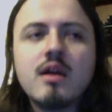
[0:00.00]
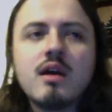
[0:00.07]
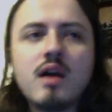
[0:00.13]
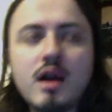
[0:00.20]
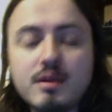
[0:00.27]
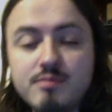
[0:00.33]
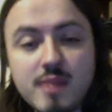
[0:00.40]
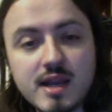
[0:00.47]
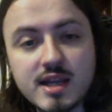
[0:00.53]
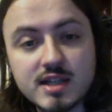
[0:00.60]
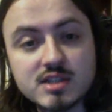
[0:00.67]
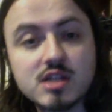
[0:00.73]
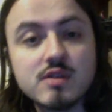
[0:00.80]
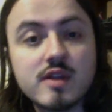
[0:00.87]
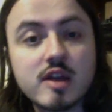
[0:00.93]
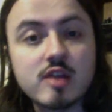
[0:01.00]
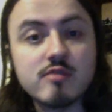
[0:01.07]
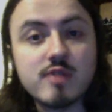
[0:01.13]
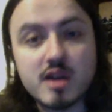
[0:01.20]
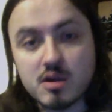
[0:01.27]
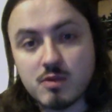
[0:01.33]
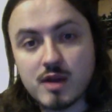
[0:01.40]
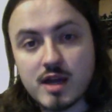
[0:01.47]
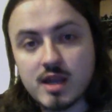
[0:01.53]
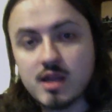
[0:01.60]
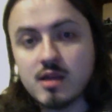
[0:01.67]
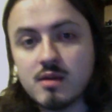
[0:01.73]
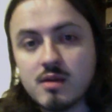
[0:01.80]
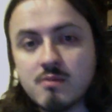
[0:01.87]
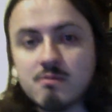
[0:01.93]
I'd make it so they can run away.
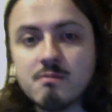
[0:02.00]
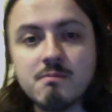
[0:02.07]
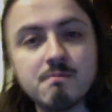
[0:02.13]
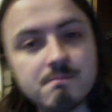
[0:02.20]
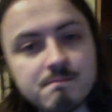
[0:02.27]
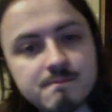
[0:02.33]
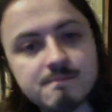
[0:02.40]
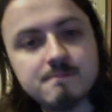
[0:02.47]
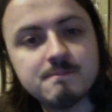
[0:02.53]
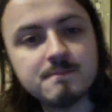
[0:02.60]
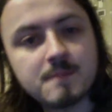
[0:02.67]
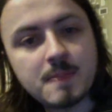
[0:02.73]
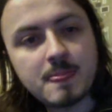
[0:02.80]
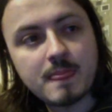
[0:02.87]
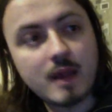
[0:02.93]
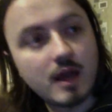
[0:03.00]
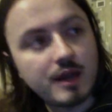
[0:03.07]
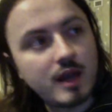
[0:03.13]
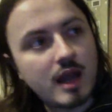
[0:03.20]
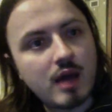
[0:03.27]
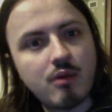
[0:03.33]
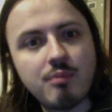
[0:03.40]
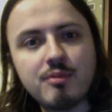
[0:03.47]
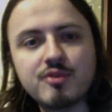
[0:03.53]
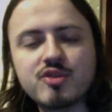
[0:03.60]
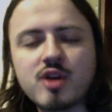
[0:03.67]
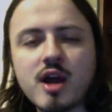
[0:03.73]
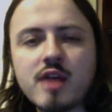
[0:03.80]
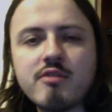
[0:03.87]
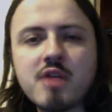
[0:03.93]
I'd allow them to
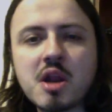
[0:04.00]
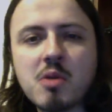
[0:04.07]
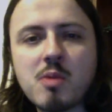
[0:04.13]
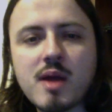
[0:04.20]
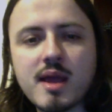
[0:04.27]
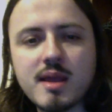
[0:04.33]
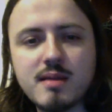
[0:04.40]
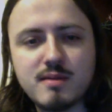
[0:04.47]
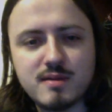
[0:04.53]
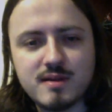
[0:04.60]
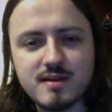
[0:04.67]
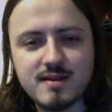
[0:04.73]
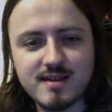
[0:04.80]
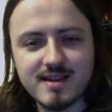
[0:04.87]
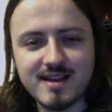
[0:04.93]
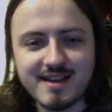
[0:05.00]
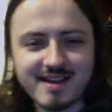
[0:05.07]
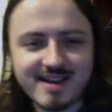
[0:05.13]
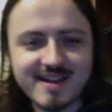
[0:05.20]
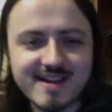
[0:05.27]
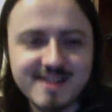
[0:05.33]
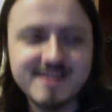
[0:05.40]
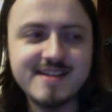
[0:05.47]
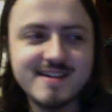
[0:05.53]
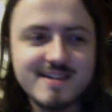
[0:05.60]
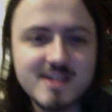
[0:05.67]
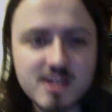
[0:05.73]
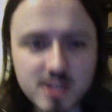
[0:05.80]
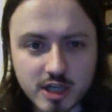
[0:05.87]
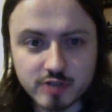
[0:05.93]
try and run away.
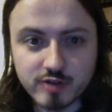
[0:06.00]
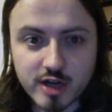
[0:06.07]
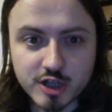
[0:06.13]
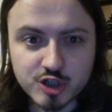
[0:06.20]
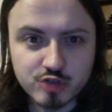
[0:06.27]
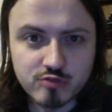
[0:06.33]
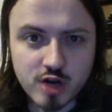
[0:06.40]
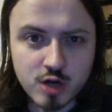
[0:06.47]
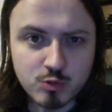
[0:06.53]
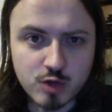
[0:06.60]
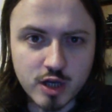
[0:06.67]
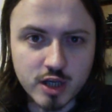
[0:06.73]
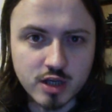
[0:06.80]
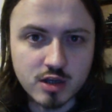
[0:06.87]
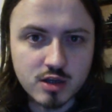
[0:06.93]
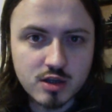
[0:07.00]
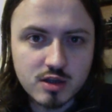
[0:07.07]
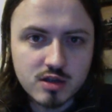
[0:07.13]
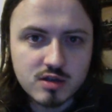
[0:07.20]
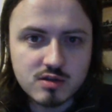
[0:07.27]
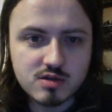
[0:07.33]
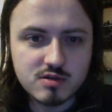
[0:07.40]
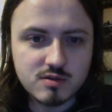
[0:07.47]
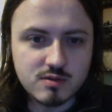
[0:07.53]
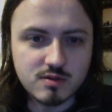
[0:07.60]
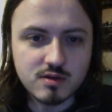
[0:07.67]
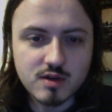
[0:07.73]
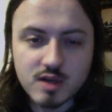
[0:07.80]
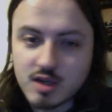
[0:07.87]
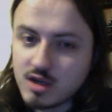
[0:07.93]
They really should run away.
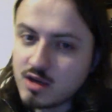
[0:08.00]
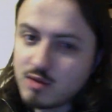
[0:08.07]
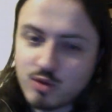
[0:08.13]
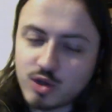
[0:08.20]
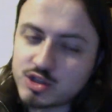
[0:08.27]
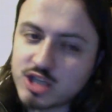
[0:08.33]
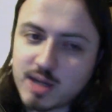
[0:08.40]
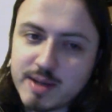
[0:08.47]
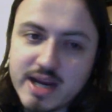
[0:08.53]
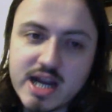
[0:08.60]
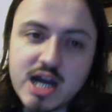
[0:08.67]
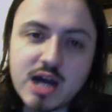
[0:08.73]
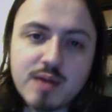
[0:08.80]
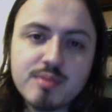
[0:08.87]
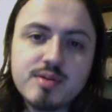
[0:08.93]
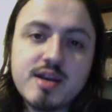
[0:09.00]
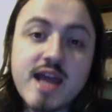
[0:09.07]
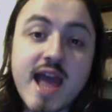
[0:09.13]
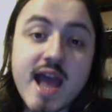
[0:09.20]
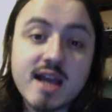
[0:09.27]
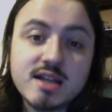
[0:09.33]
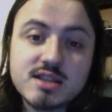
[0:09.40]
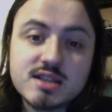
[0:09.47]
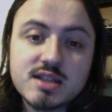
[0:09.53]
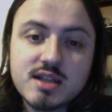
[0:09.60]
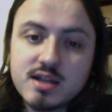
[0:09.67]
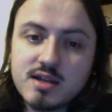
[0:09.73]
What's coming up next